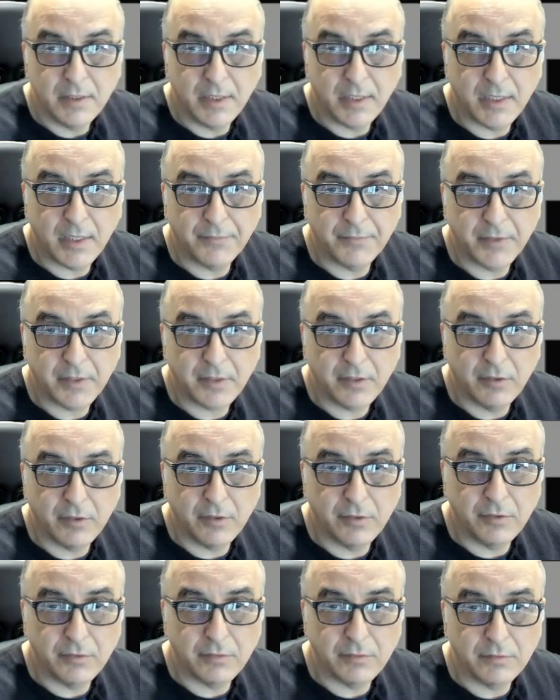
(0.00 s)
I'm going to
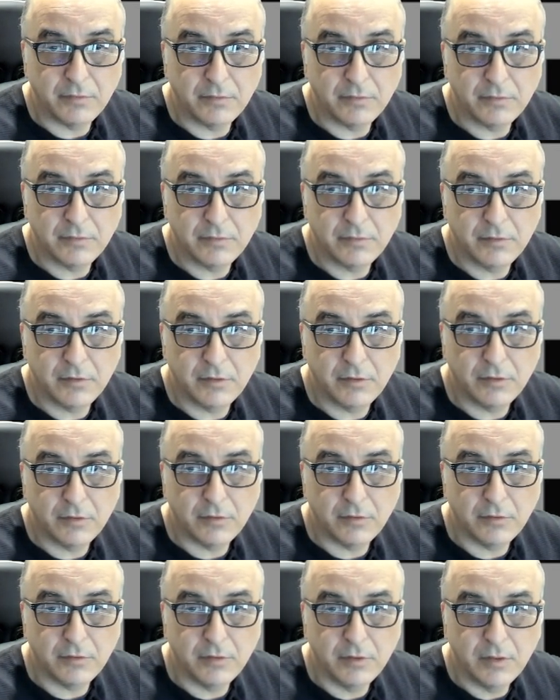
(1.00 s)
go to